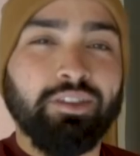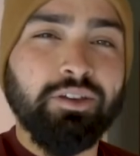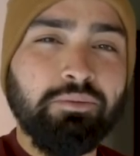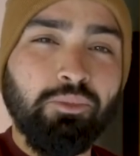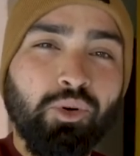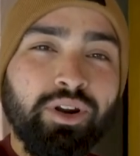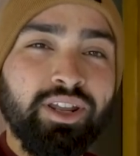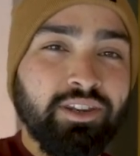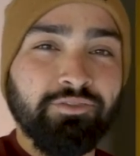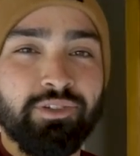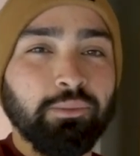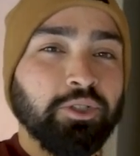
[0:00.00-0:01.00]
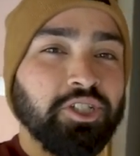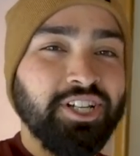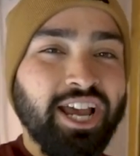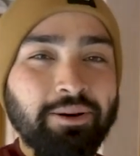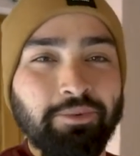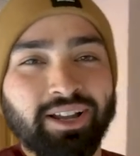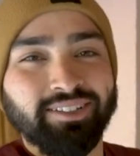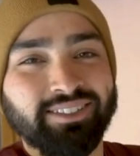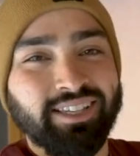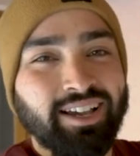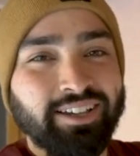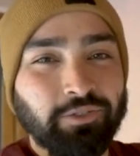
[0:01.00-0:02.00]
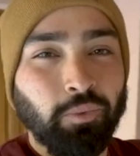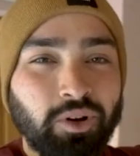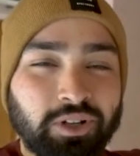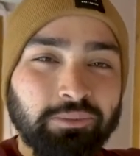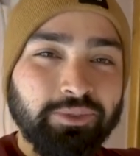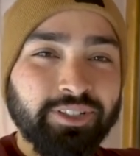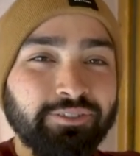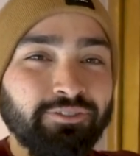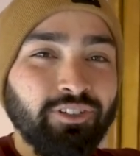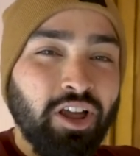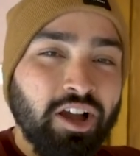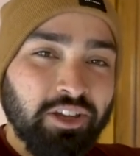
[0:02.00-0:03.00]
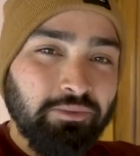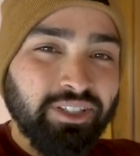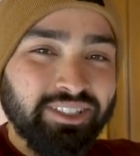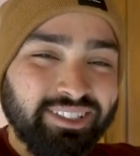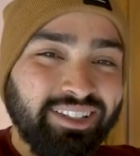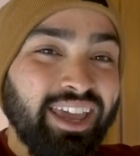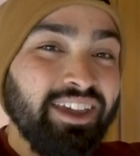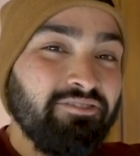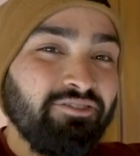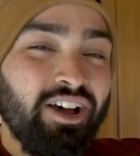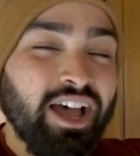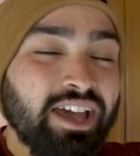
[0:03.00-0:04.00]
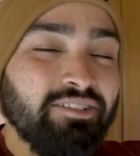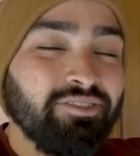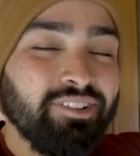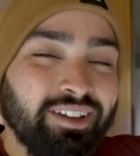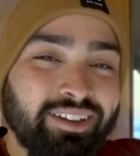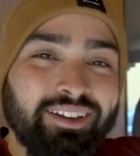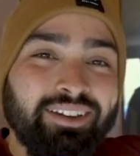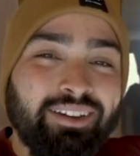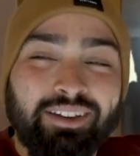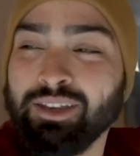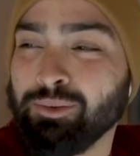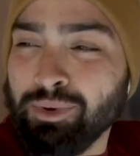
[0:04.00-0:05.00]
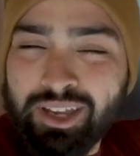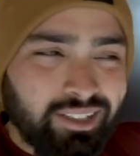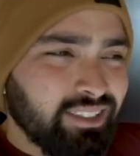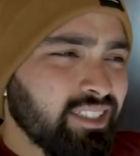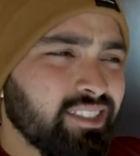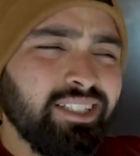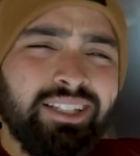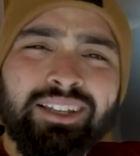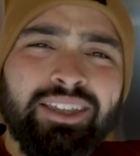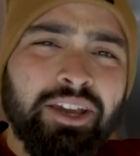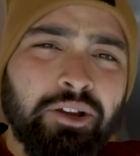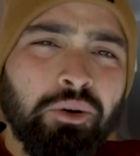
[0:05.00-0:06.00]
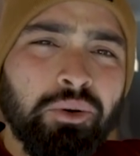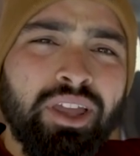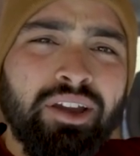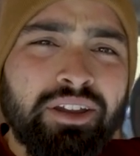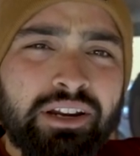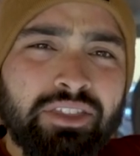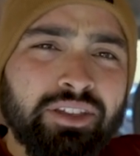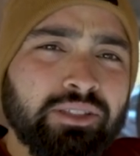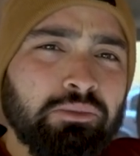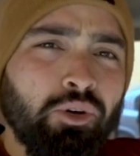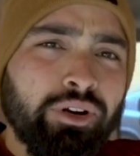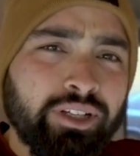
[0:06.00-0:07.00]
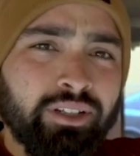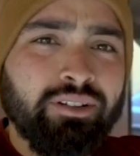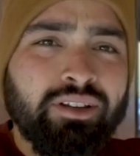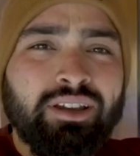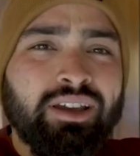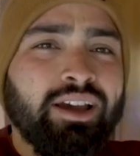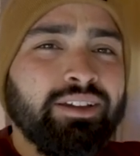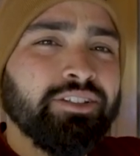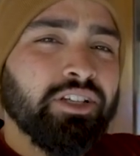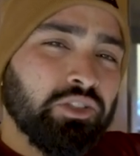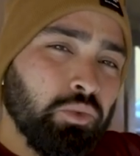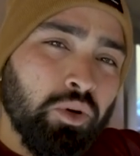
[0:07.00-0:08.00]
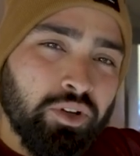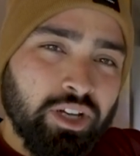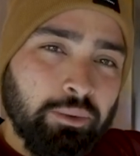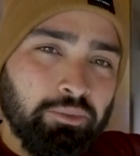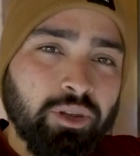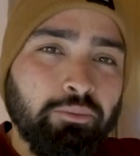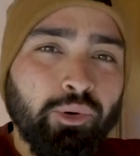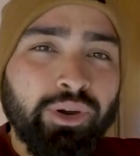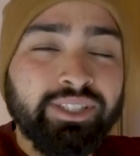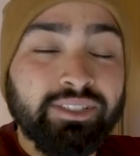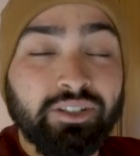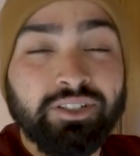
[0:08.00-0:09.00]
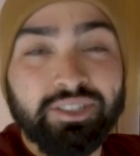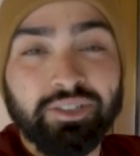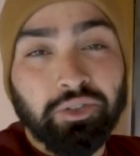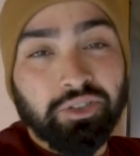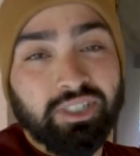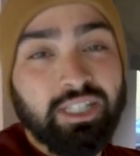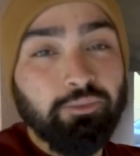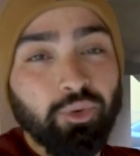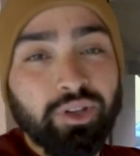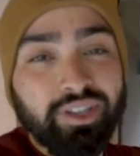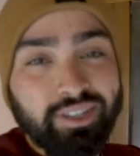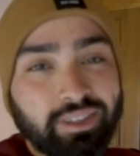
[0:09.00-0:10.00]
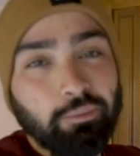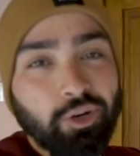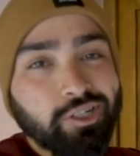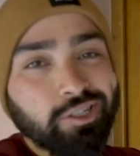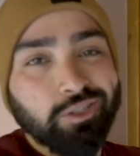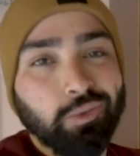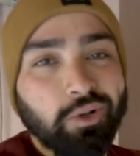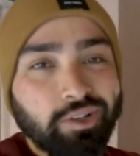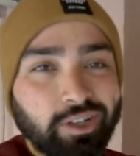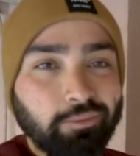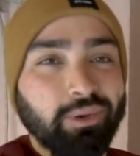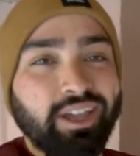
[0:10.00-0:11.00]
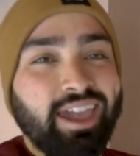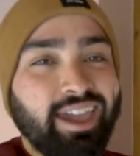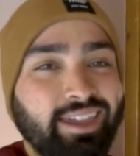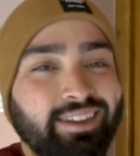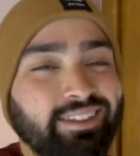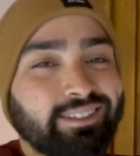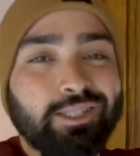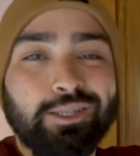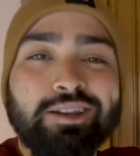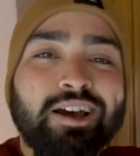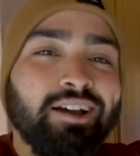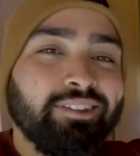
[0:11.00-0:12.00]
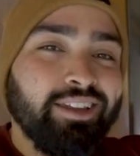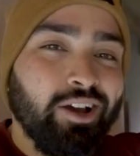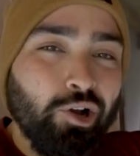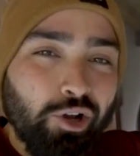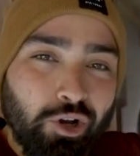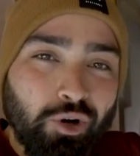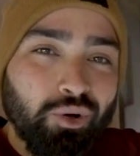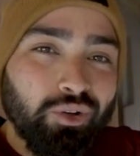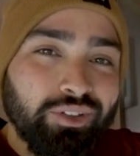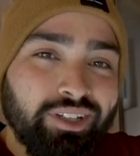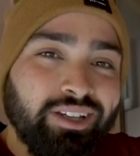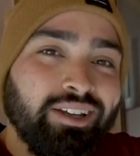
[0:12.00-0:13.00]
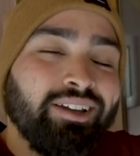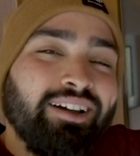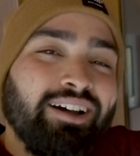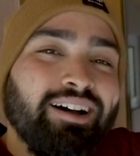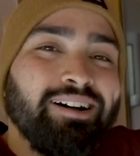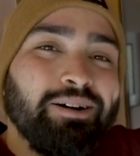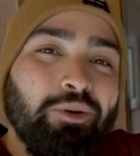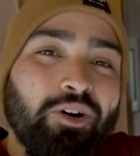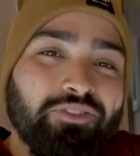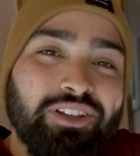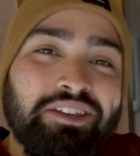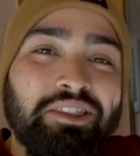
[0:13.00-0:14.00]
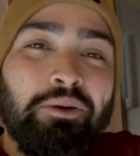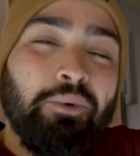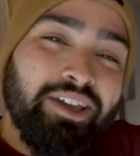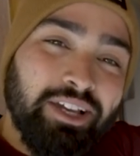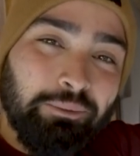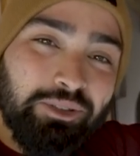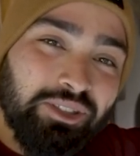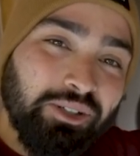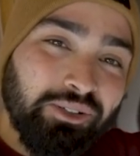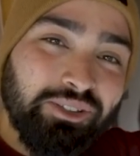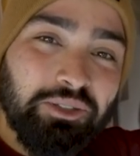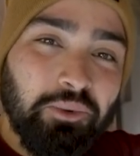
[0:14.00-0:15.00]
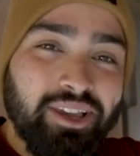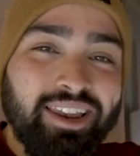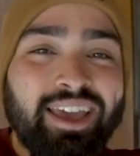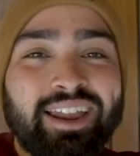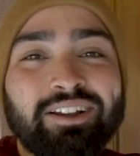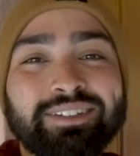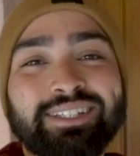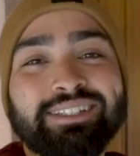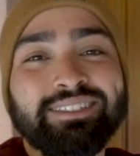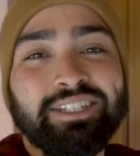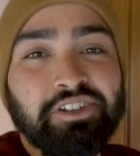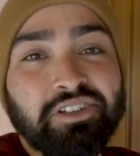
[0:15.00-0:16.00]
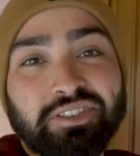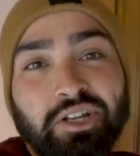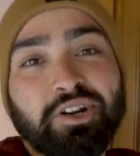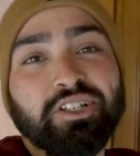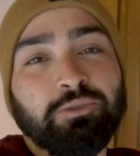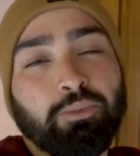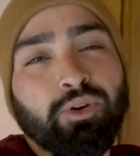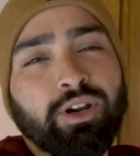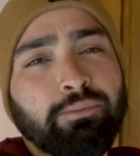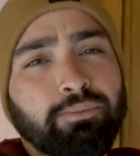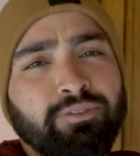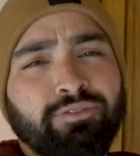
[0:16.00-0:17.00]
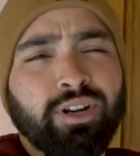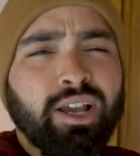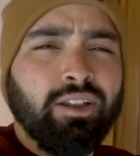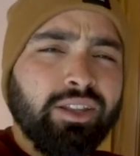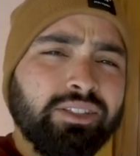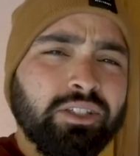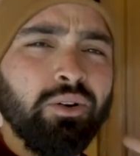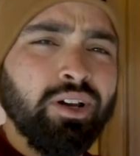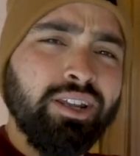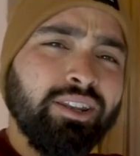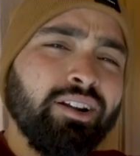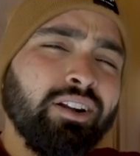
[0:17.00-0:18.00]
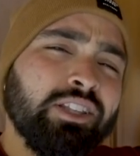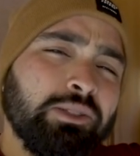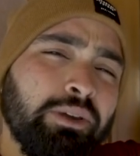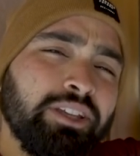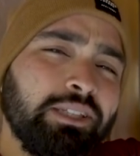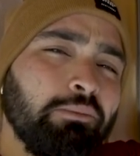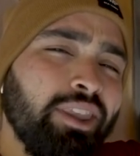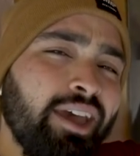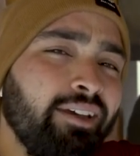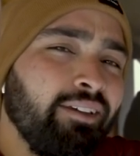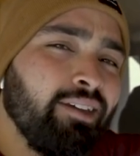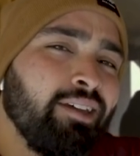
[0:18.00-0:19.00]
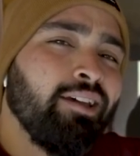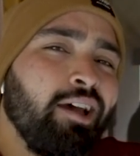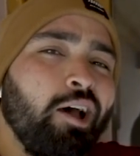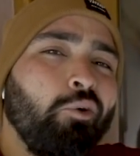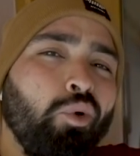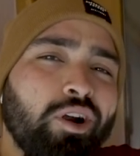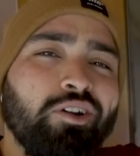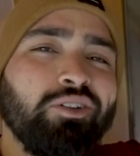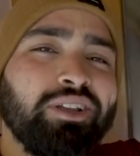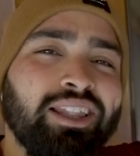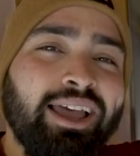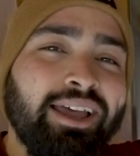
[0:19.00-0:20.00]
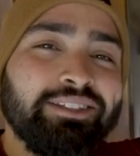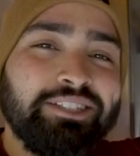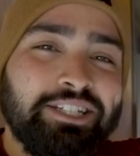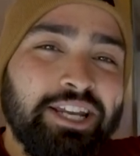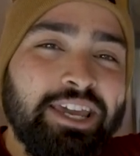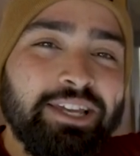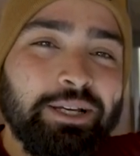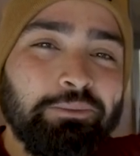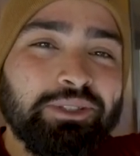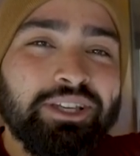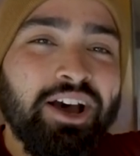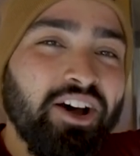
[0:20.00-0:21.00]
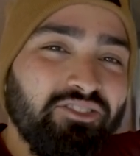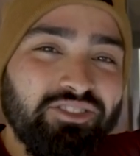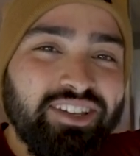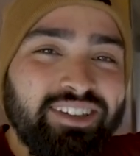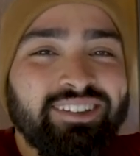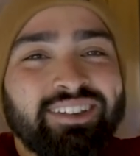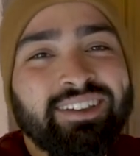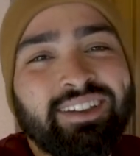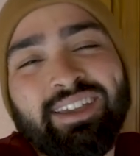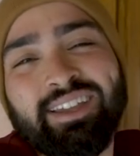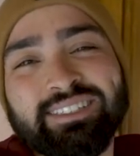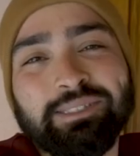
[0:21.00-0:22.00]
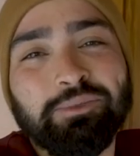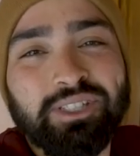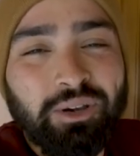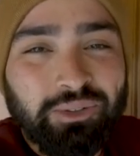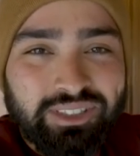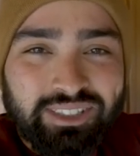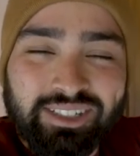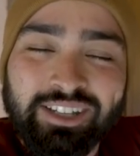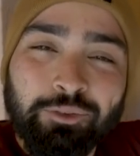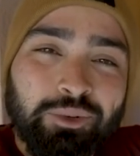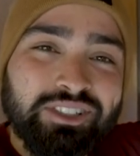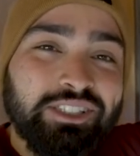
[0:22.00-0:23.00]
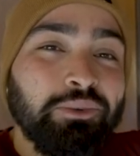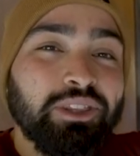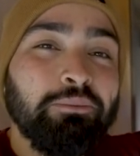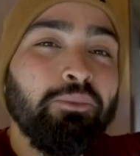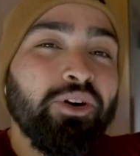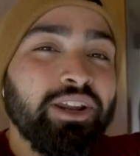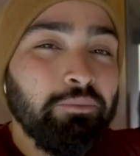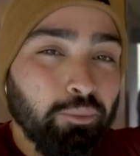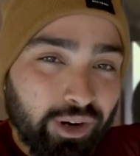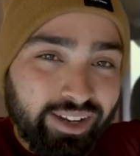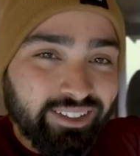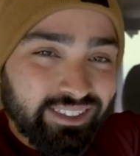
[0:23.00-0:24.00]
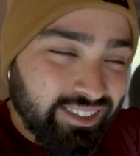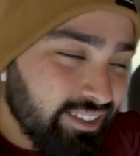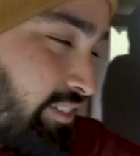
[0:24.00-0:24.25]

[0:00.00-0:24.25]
Good morning from Sabac, guys. Welcome to Vlogmas Day 5. Man, it's actually not that cold out here this morning. I just woke up. The boys are still asleep. Well, Ethamar just woke up. My hand is knocked out cold. Hopefully they wake up soon so we can head out to the city and start exploring. But for now, let's go on in there. Let's make some of that world-class Jacob's coffee and some toast, and we'll see what the morning brings.